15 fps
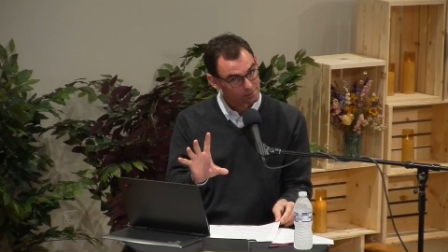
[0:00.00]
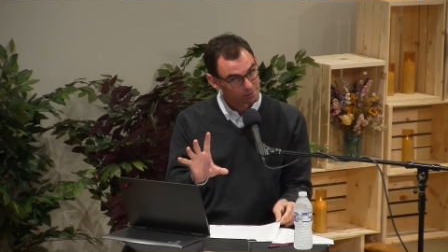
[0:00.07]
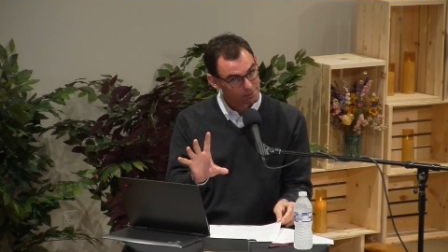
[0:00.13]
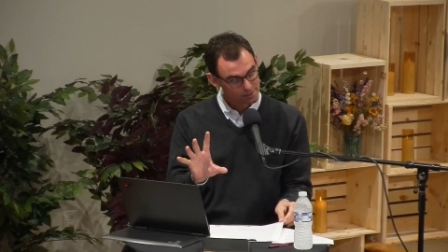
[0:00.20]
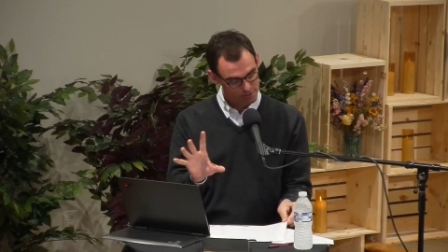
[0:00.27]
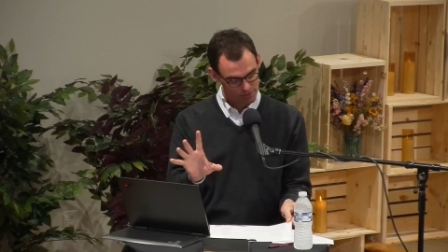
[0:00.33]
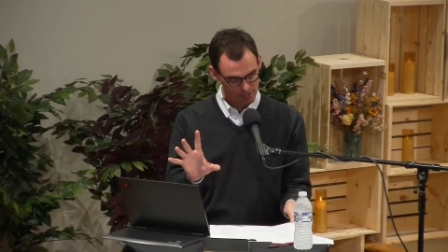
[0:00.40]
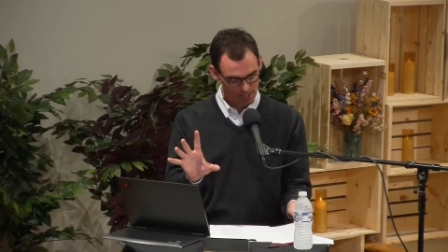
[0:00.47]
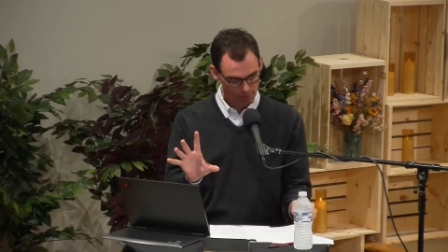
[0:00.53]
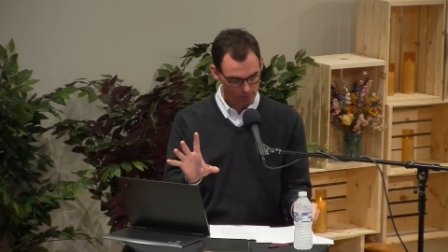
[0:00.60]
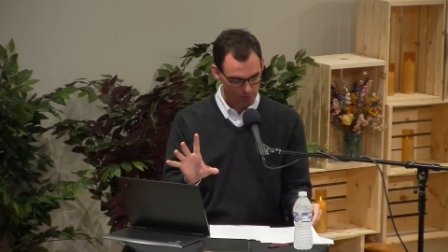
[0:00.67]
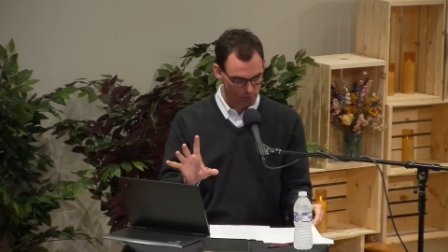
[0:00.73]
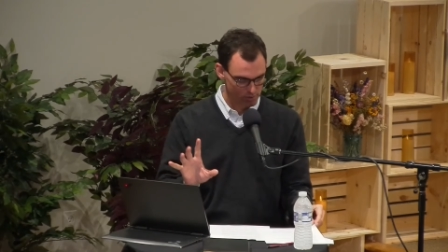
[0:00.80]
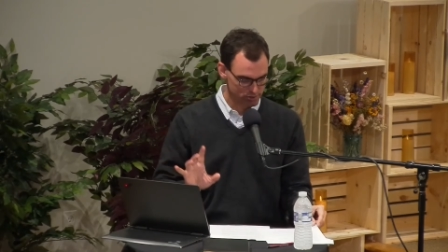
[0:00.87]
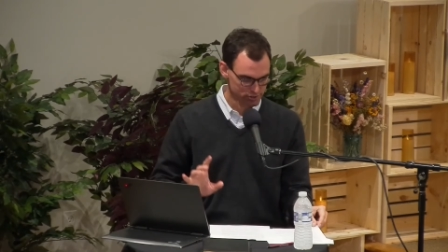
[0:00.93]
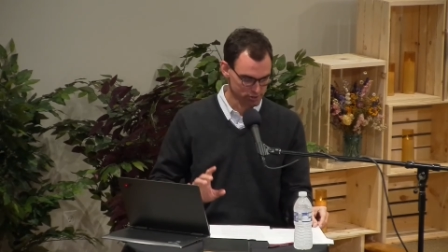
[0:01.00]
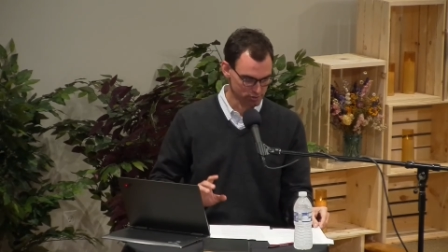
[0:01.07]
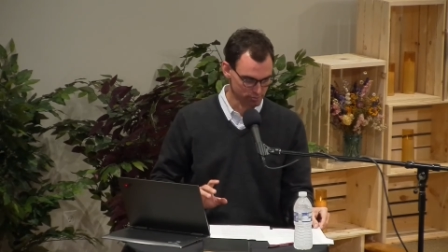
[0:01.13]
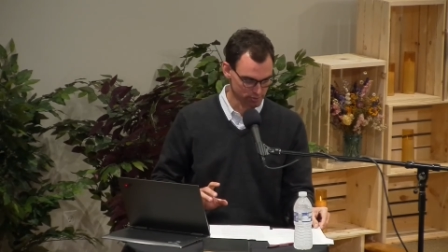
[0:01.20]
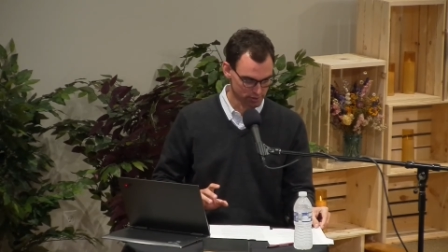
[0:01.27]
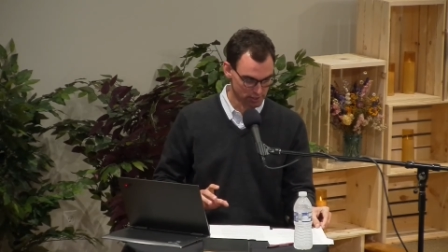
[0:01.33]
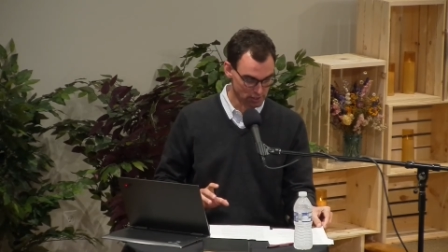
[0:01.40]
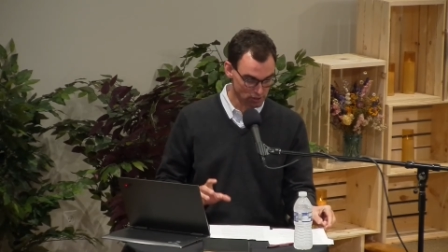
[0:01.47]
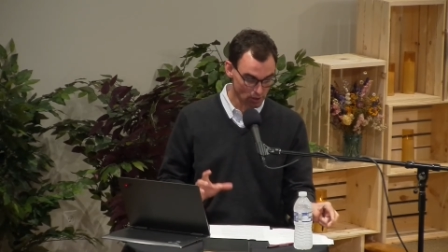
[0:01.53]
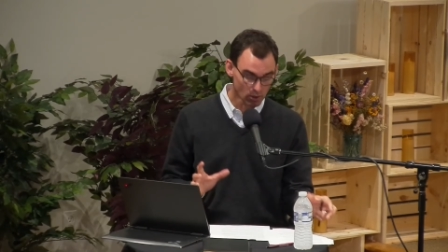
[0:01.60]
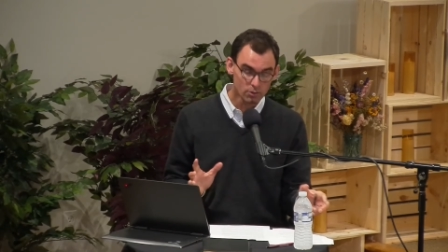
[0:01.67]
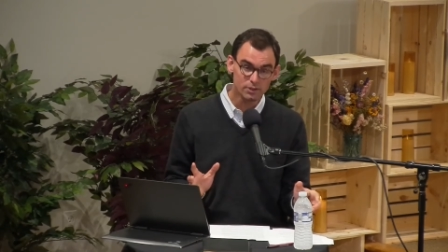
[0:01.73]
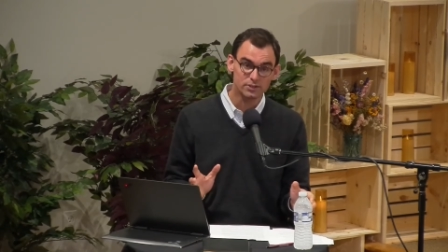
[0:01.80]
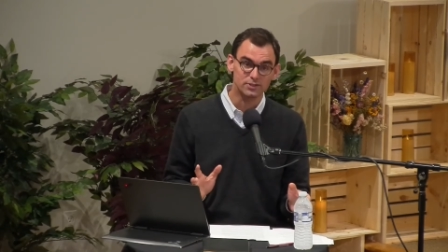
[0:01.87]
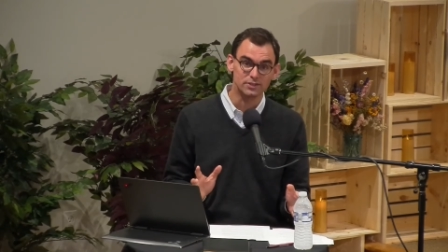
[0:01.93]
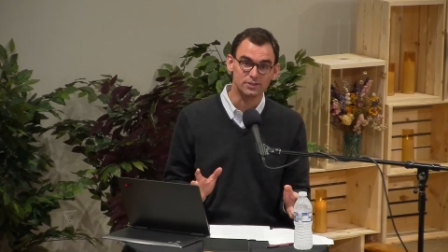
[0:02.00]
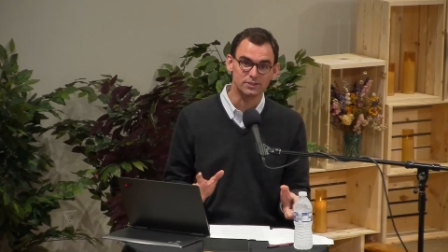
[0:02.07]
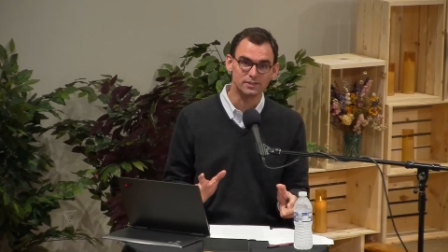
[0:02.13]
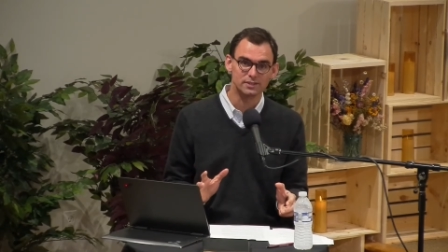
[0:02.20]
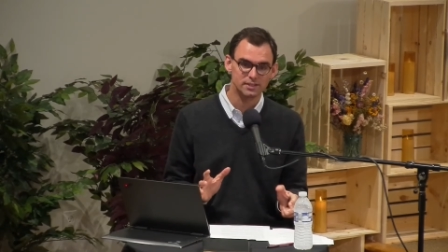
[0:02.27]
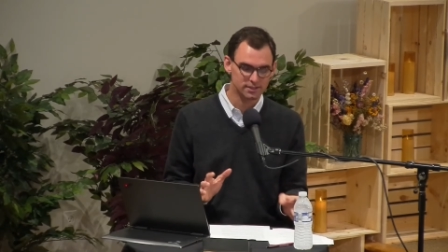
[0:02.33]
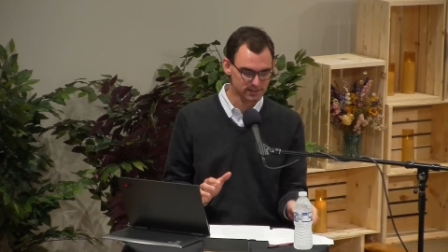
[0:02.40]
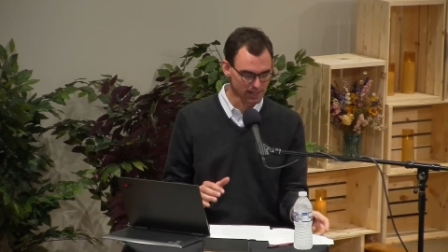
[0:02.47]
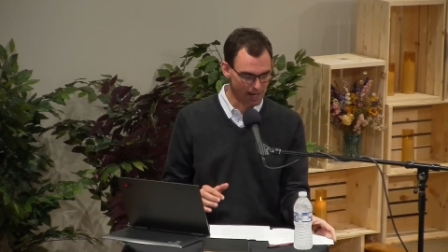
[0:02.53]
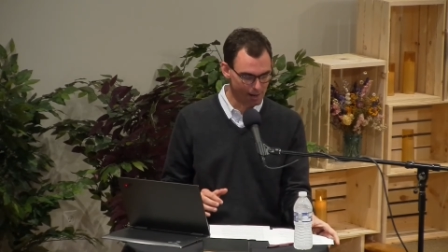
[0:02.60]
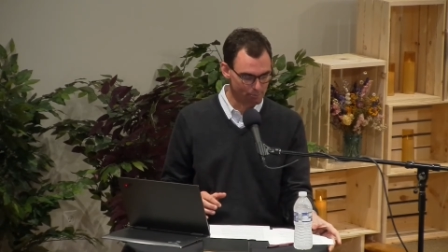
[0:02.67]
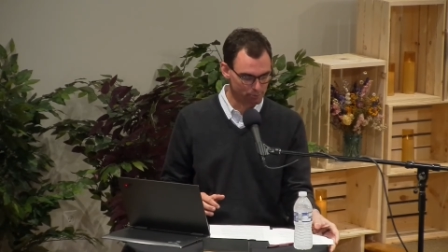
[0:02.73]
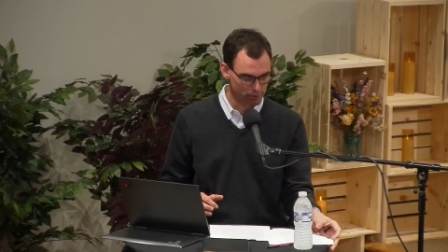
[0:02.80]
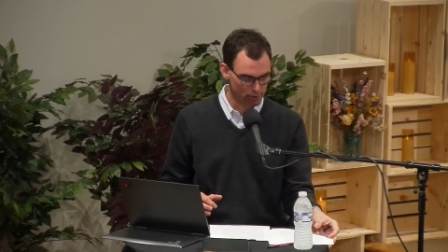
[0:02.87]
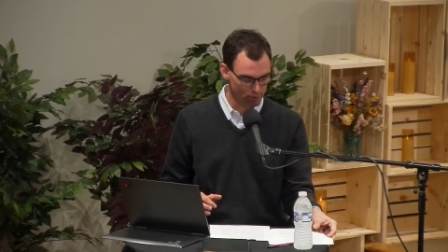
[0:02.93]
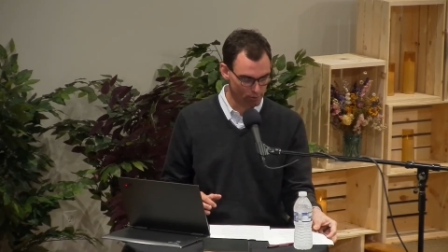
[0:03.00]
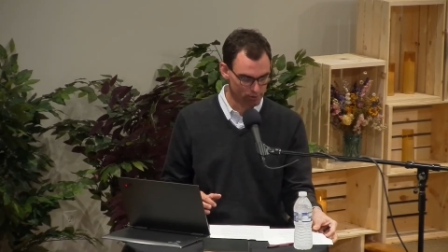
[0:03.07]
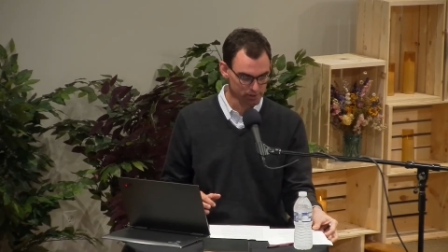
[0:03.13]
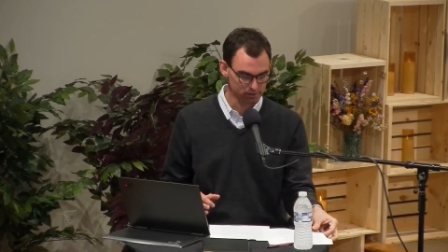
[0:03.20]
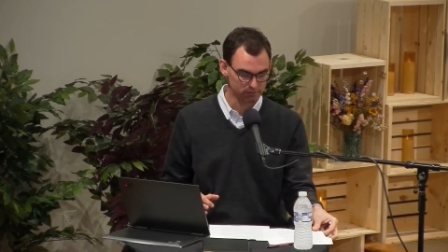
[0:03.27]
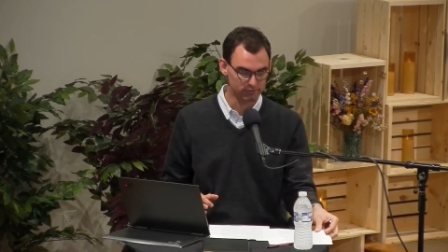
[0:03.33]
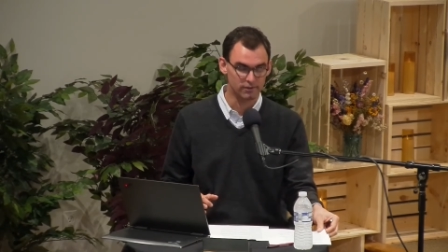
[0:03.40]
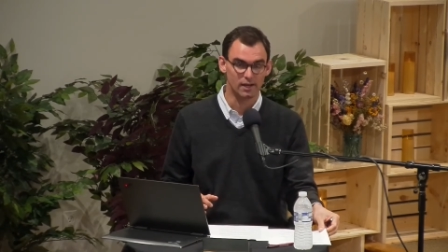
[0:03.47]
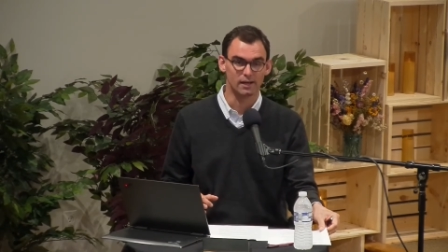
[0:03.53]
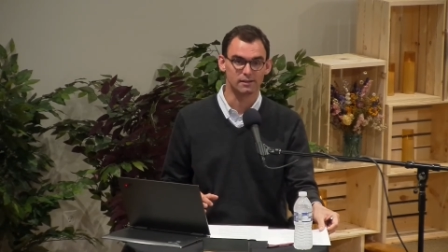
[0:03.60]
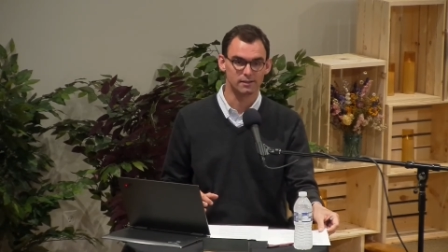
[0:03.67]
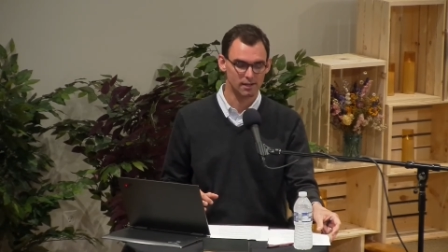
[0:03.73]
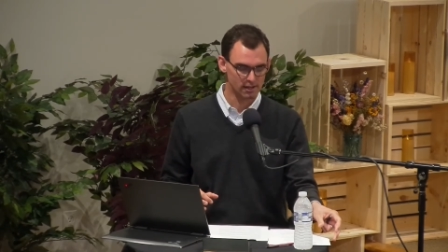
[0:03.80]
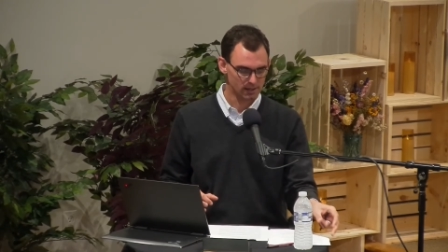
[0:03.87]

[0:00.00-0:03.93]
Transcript: to see how we worship. He notices, it's his top priority, in fact,